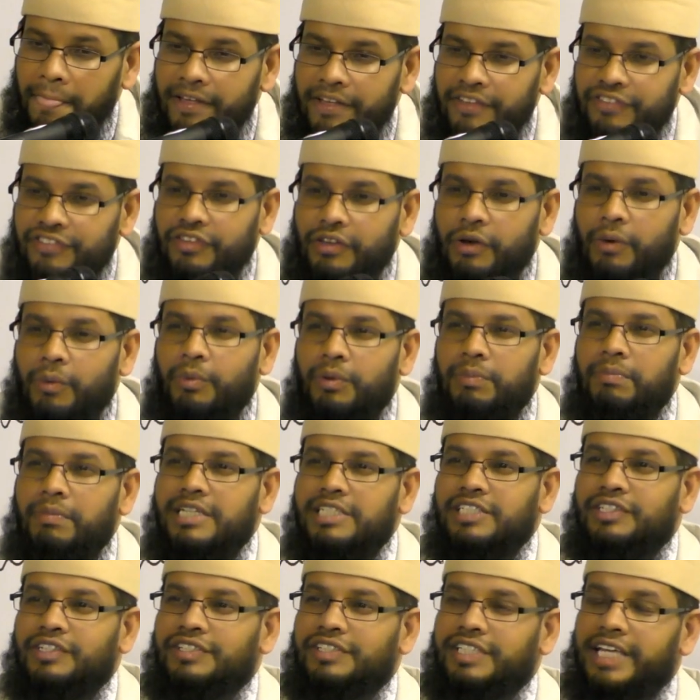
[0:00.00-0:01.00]
So we
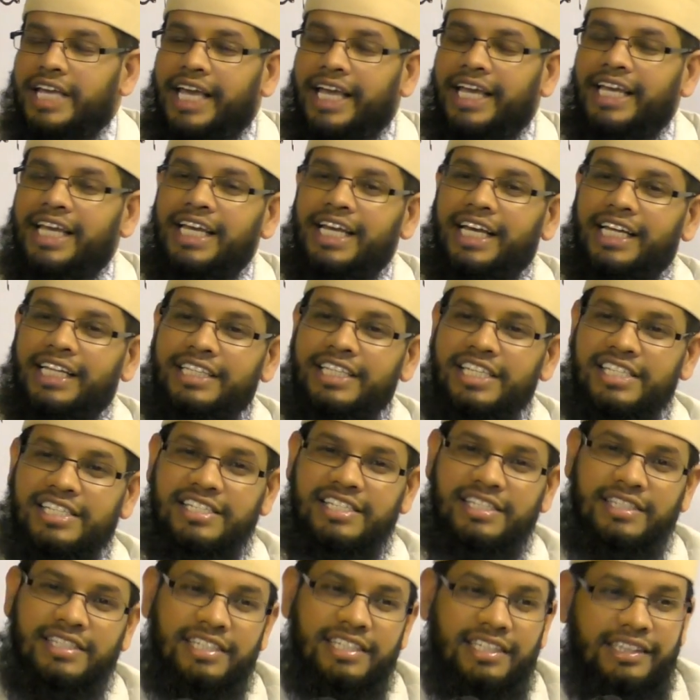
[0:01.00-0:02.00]
must not say, this
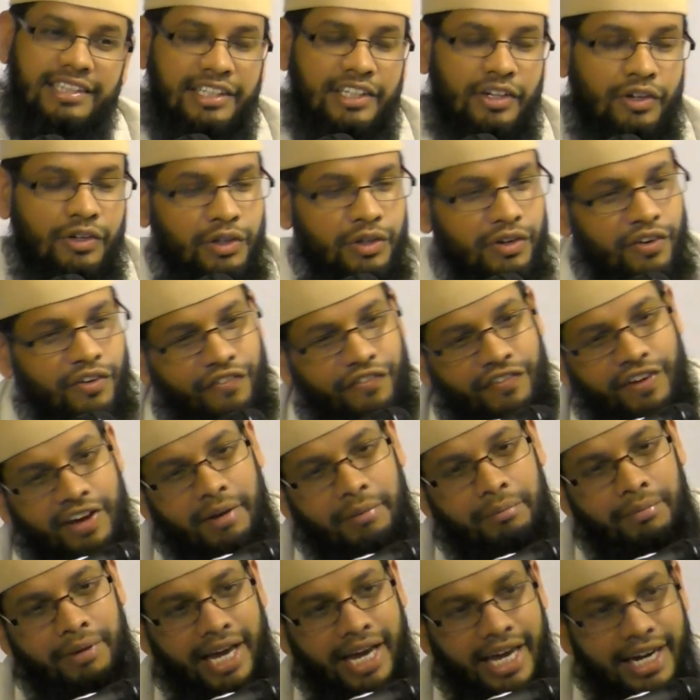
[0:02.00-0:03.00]
is, you know, you're a
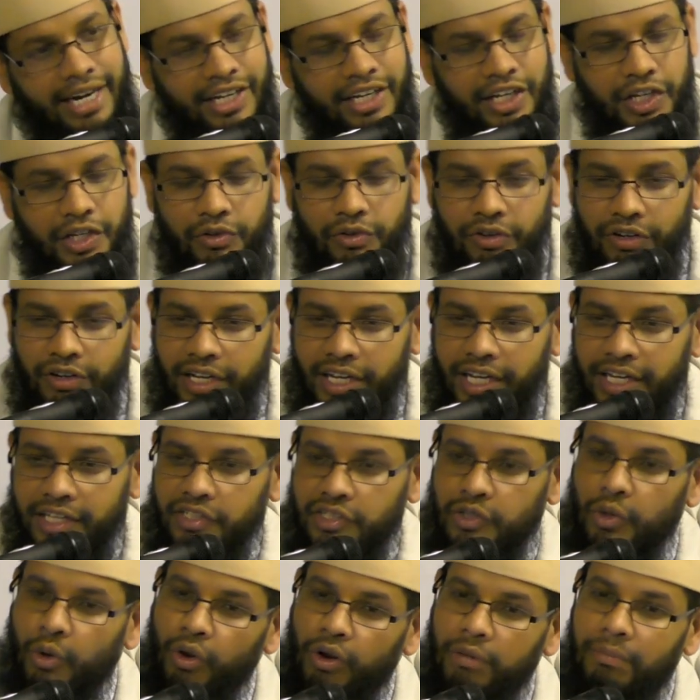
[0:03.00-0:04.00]
fat man, you're a
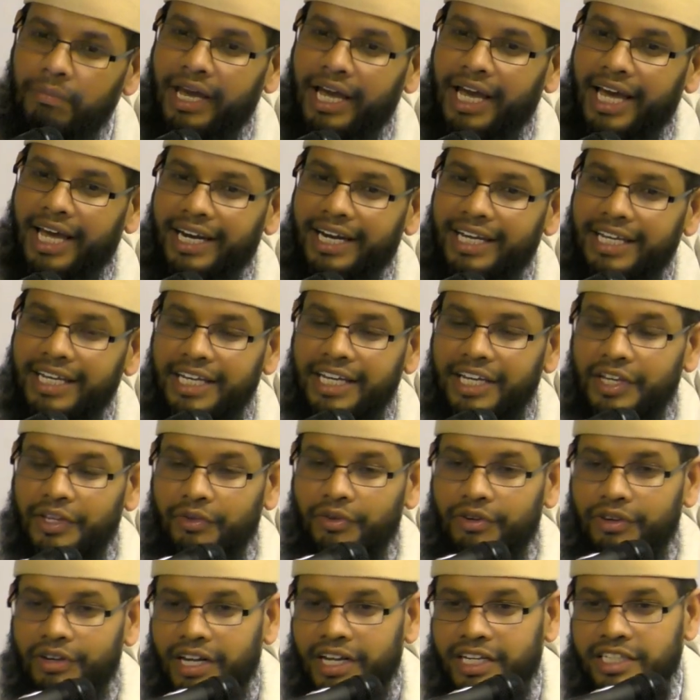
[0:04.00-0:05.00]
tall man,
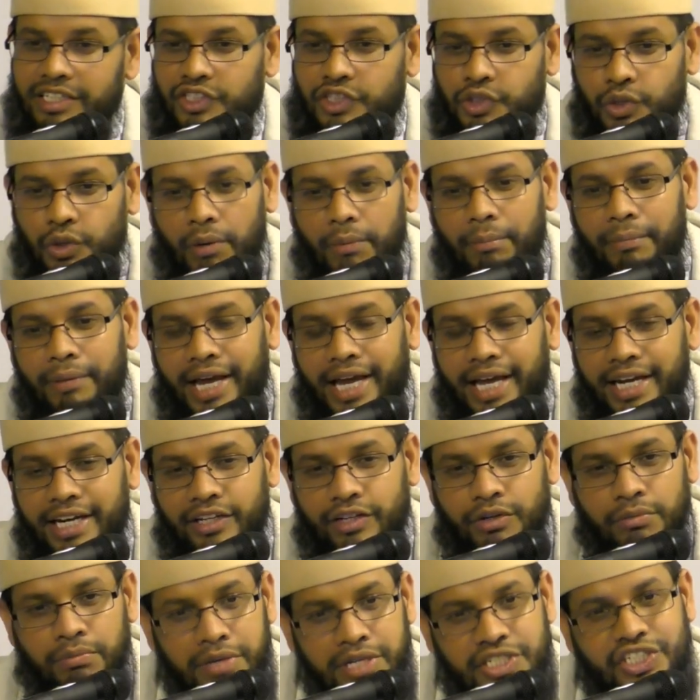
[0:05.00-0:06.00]
you're a short man,
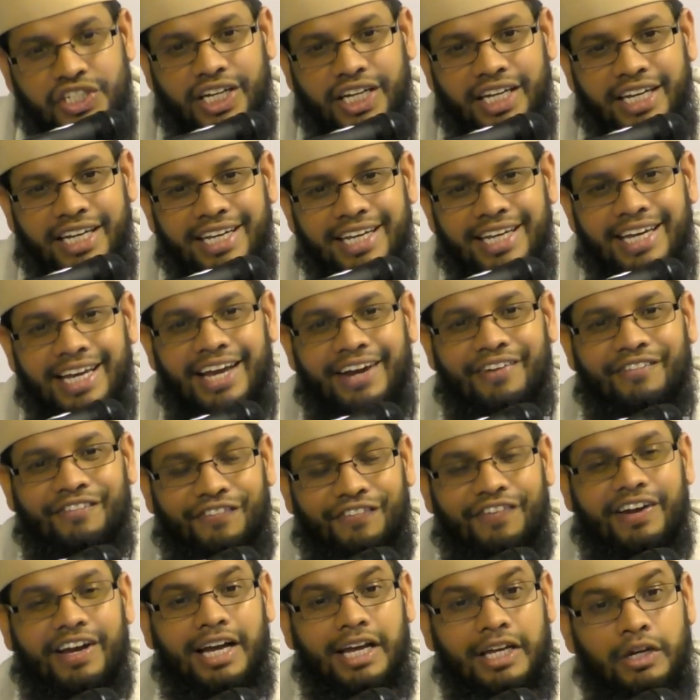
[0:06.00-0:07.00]
you're a midget, and
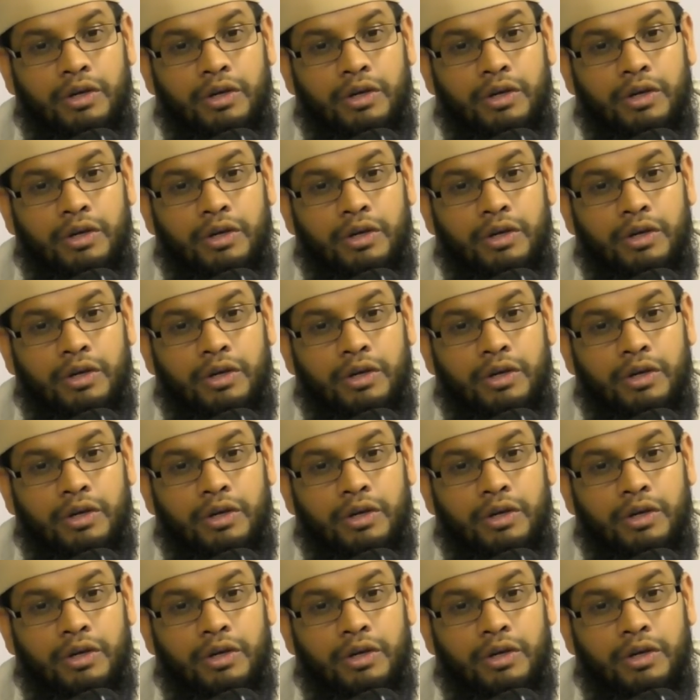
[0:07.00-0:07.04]
fat.